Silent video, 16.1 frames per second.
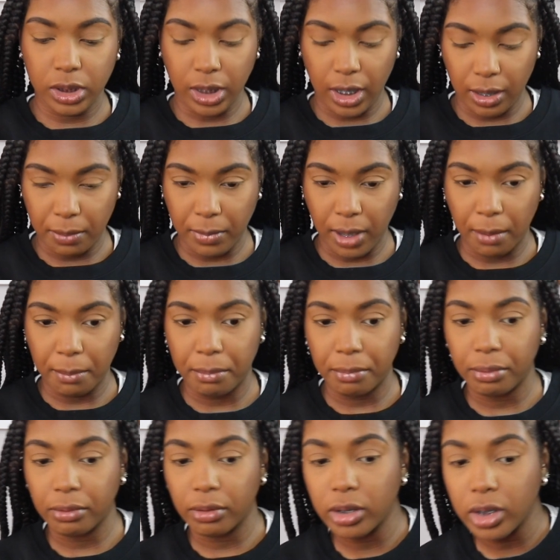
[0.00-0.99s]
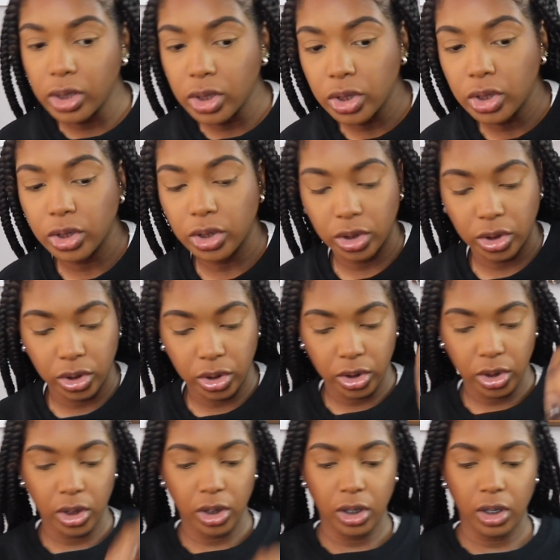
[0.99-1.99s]
take my brush
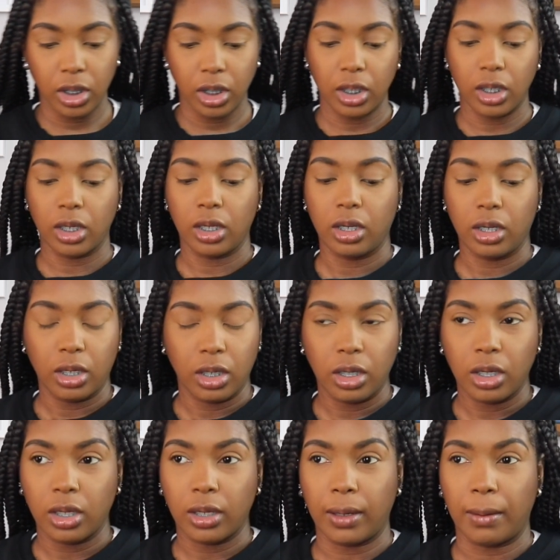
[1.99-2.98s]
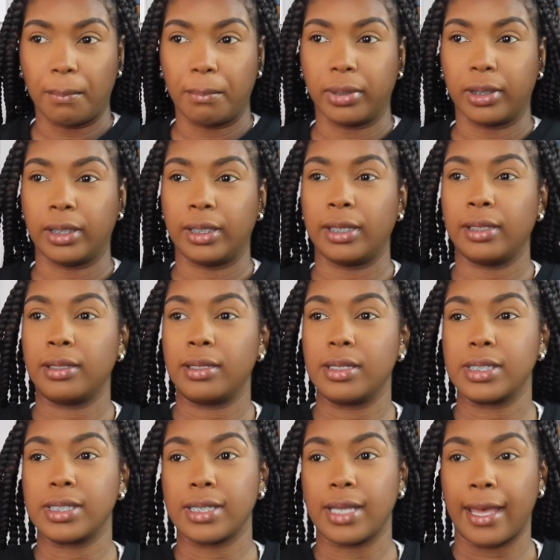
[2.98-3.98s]
and blend
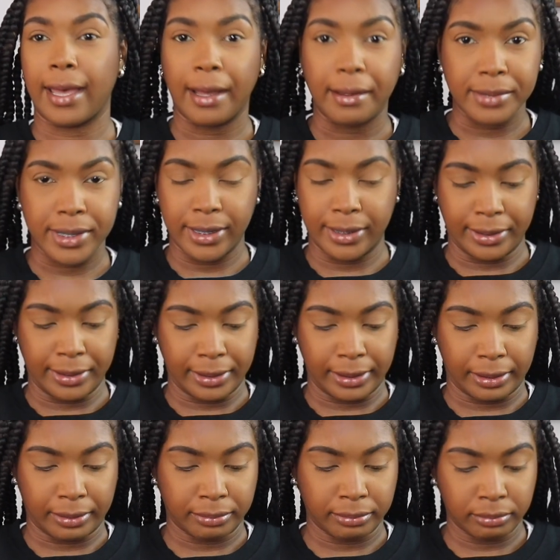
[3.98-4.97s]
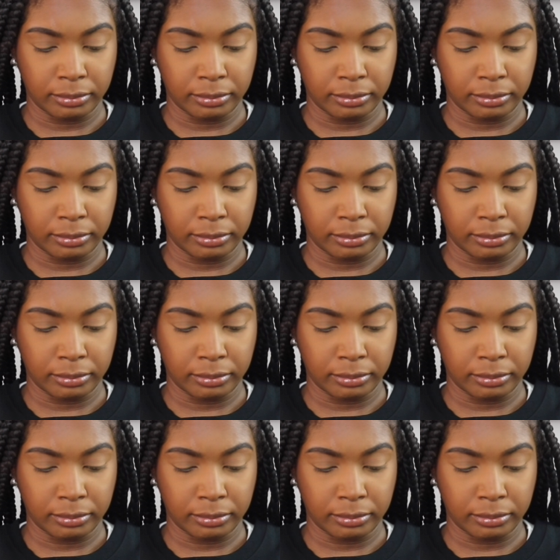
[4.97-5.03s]
this out, honey.